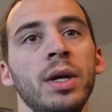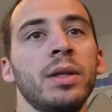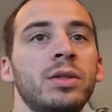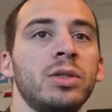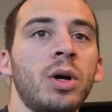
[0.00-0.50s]

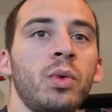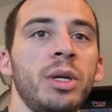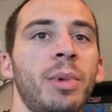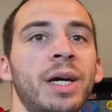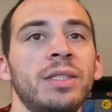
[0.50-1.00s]
This is only
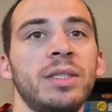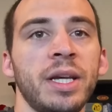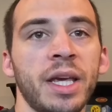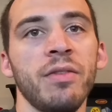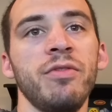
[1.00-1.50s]
my
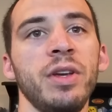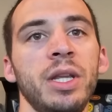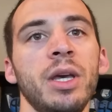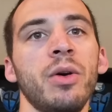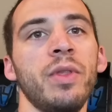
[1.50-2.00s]
second
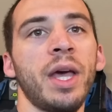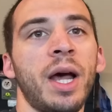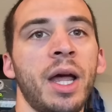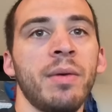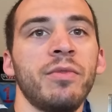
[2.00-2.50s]
video that
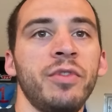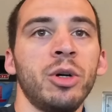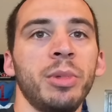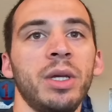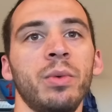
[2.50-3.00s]
I am
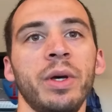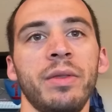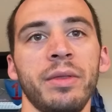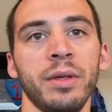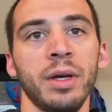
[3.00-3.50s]
filming
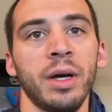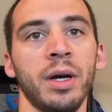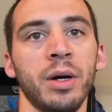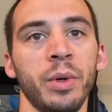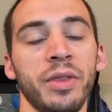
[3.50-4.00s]
with,
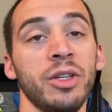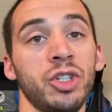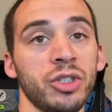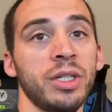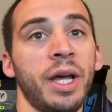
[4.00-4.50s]
uh, with it
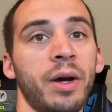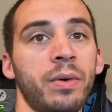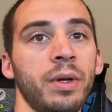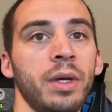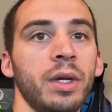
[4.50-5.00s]
just
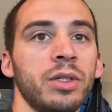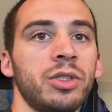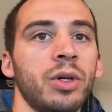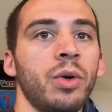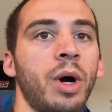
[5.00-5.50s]
now.
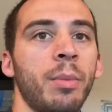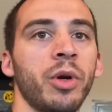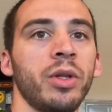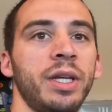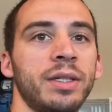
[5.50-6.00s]
So I'm
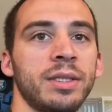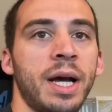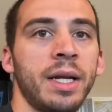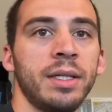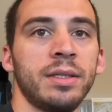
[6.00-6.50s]
really
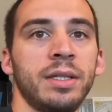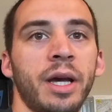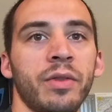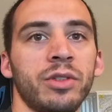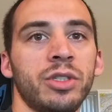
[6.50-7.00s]
excited to see
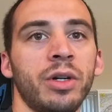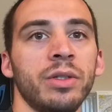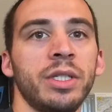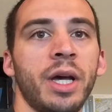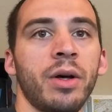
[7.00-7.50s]
how this
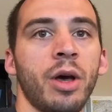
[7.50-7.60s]
turns out.